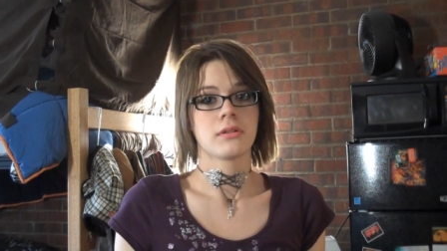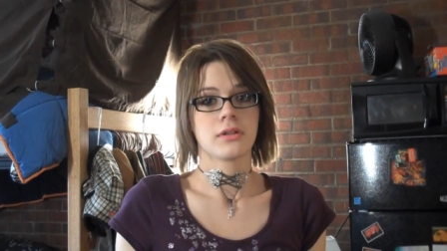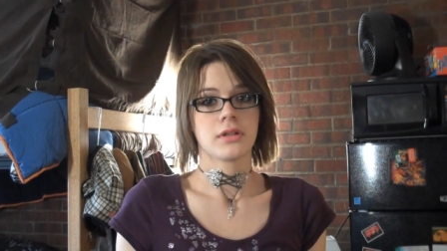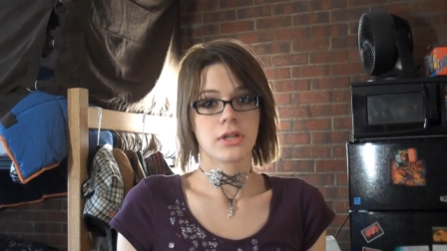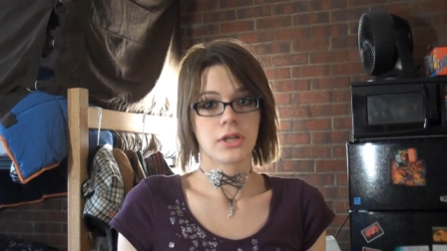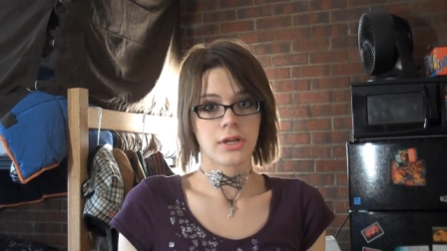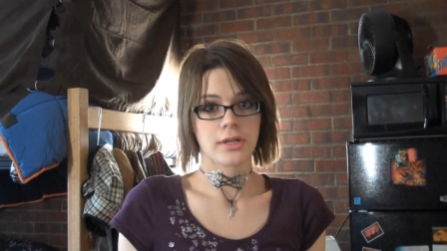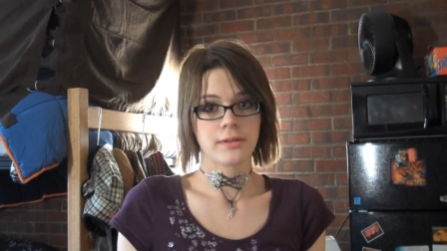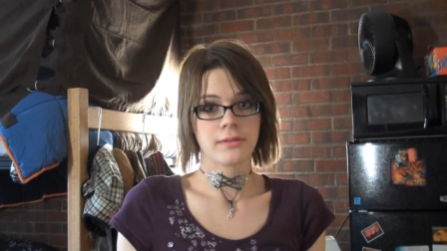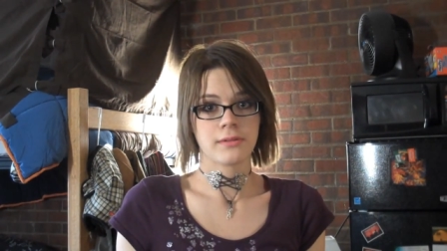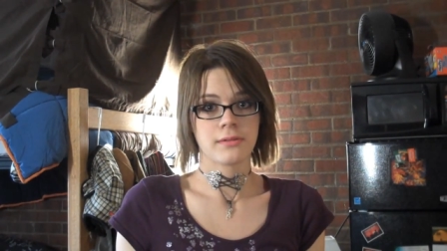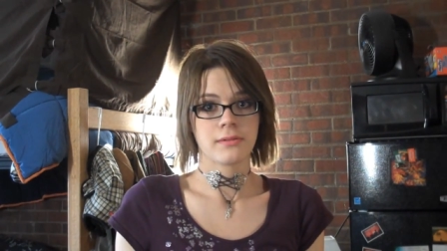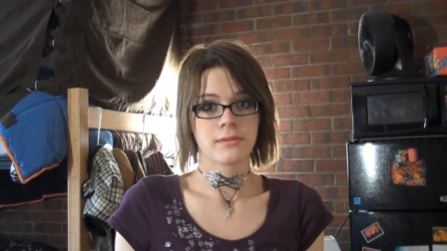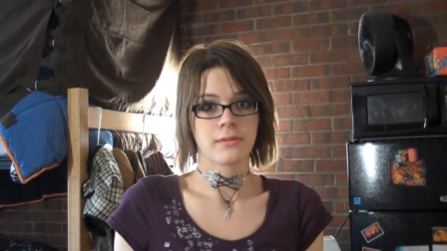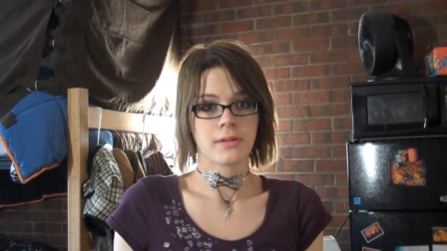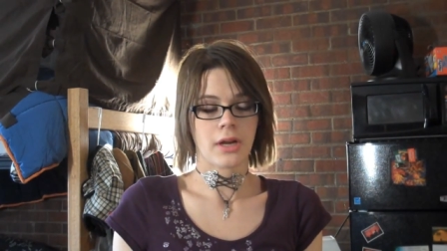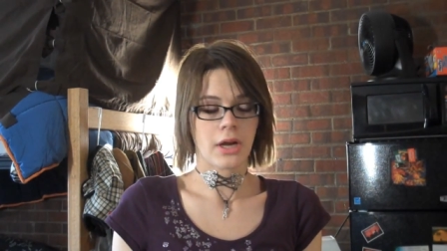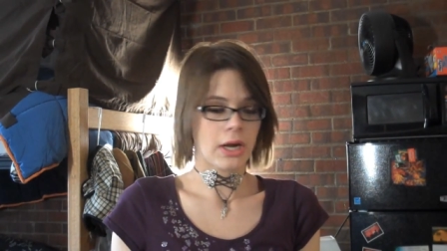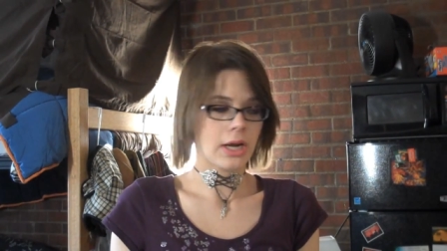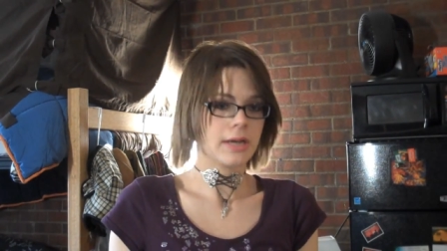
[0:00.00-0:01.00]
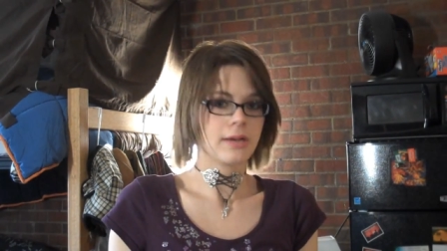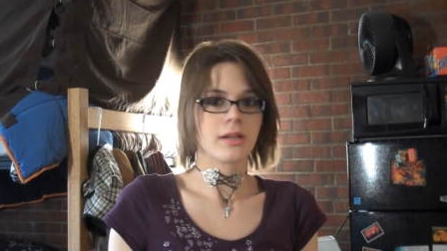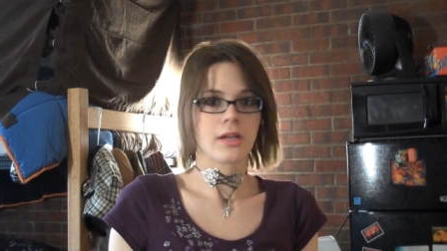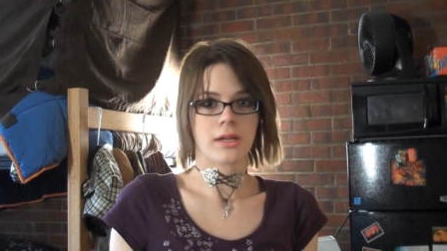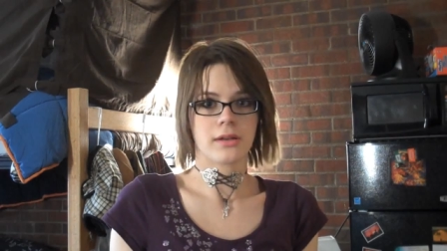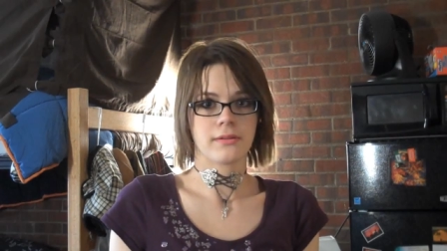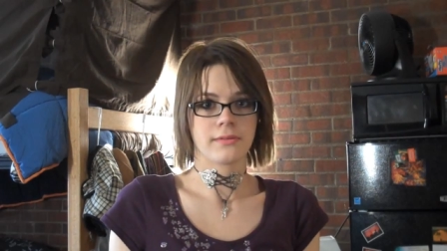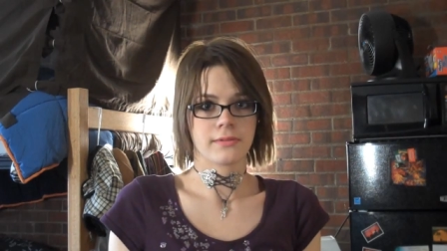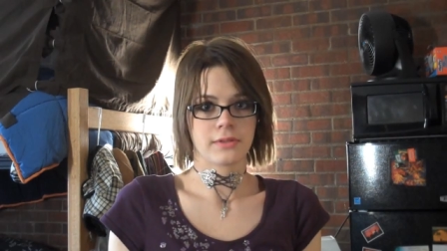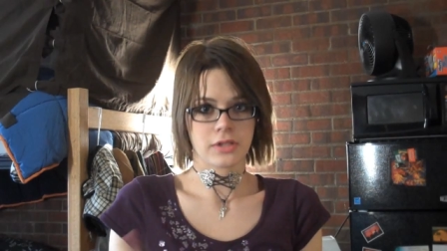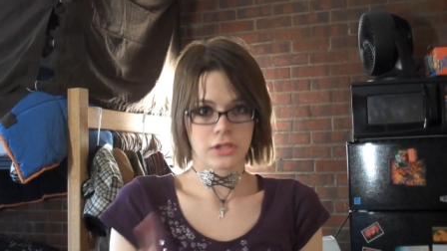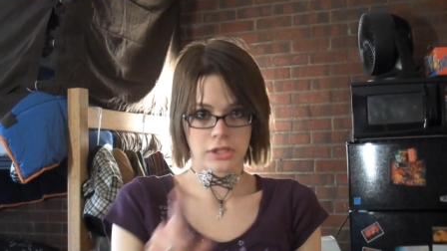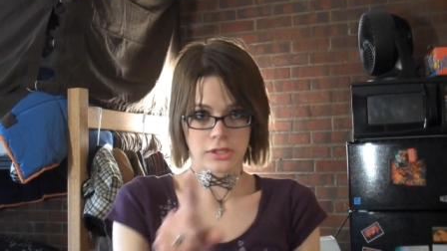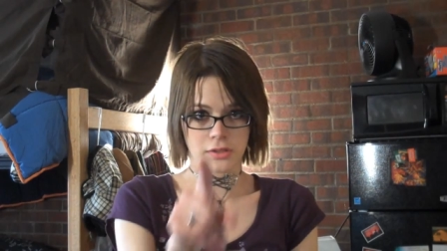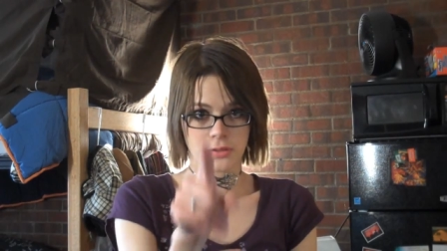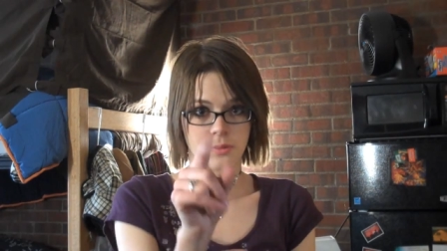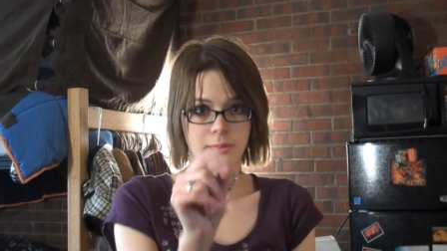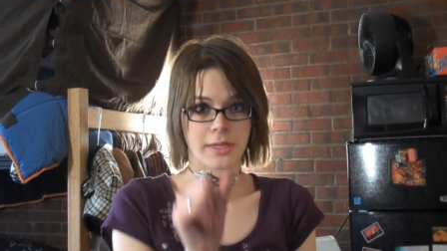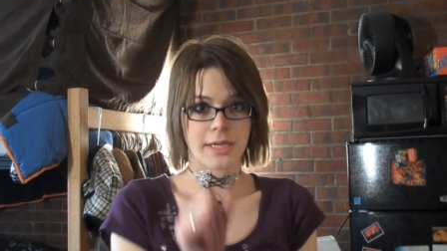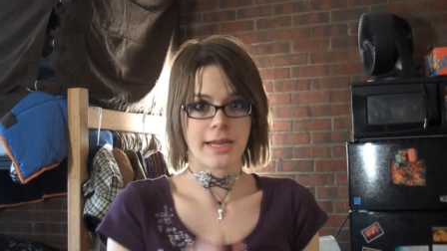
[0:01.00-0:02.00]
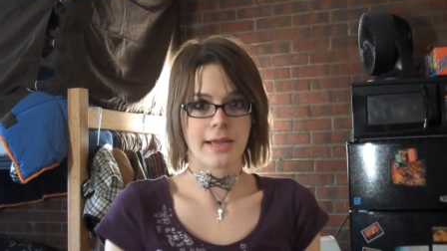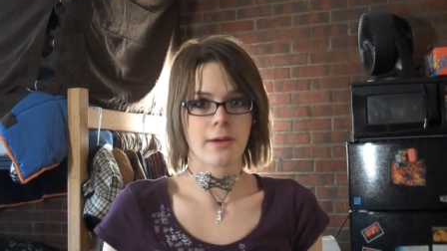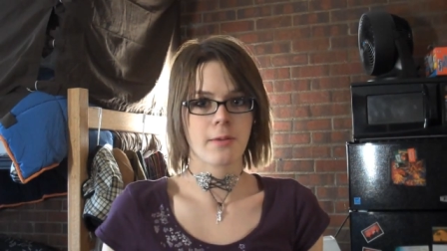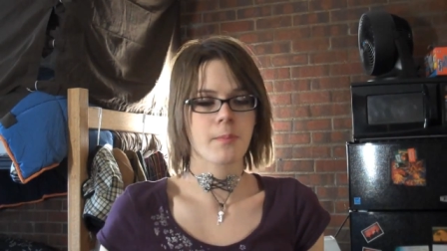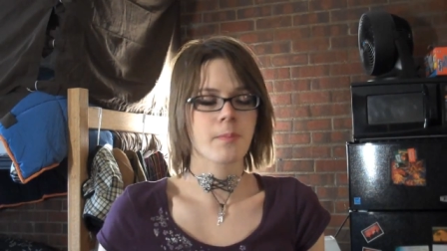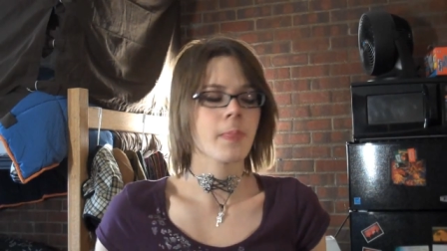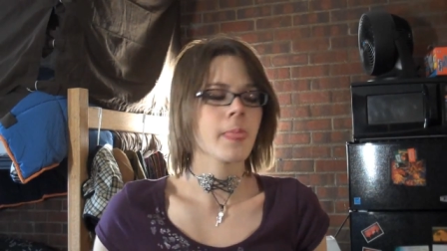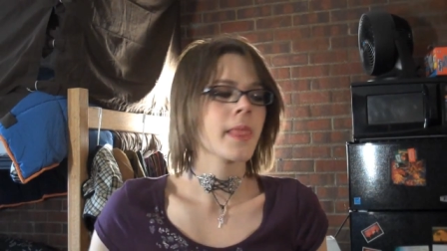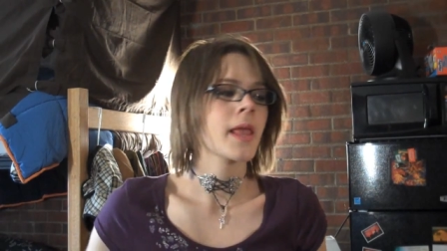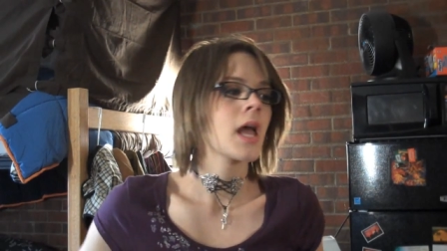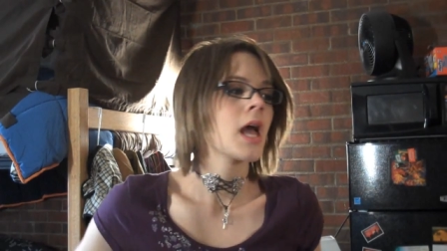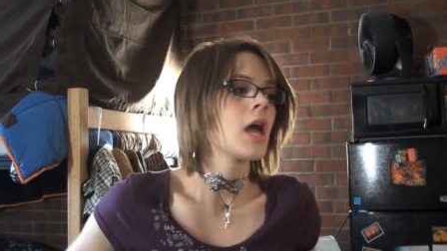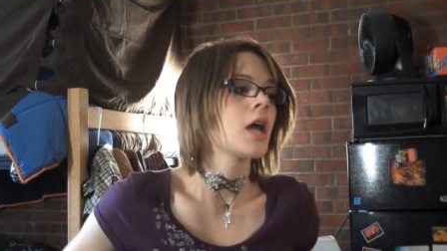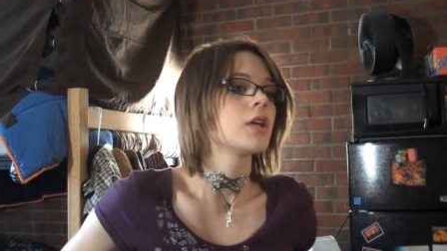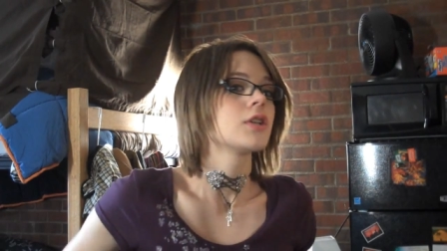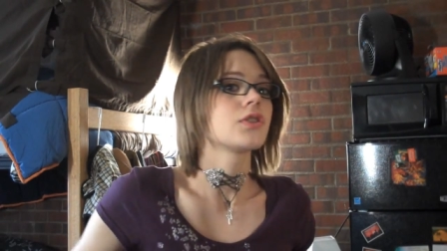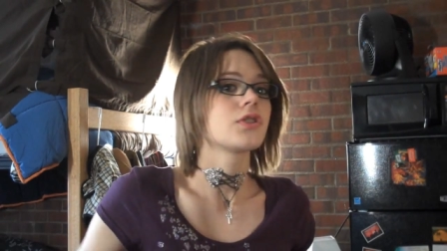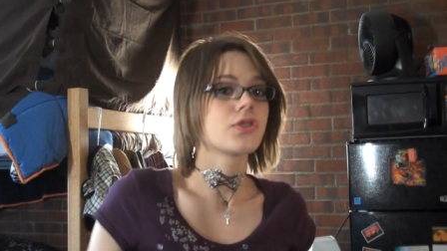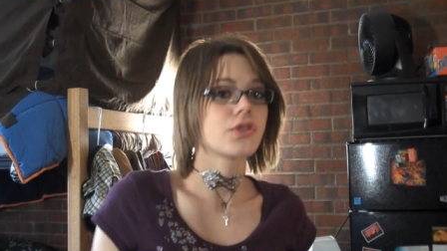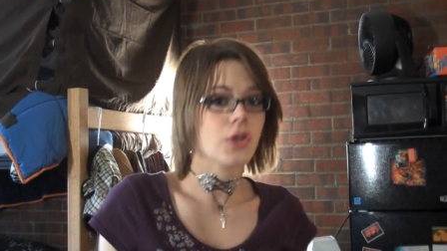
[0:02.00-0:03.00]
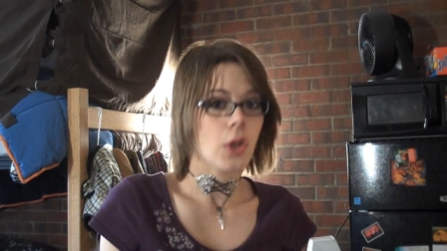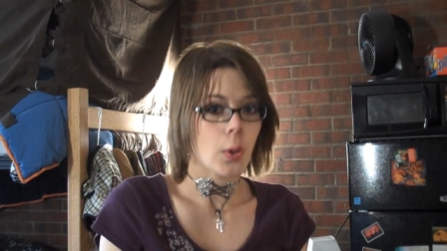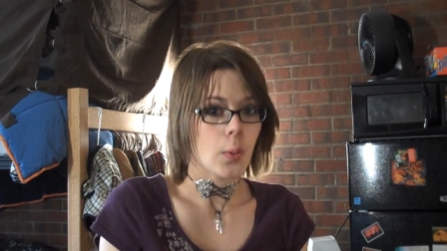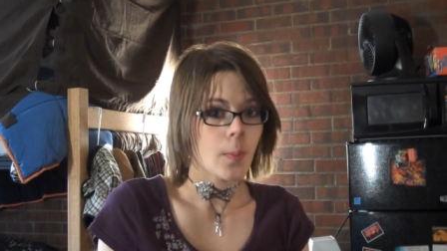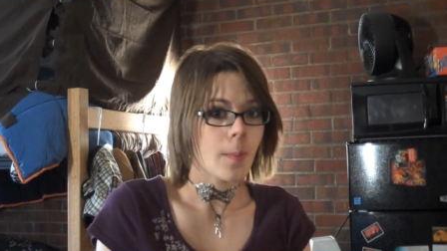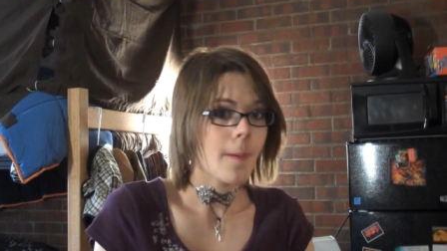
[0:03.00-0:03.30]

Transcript: You gone? Alright, good. It's just you and me now. So,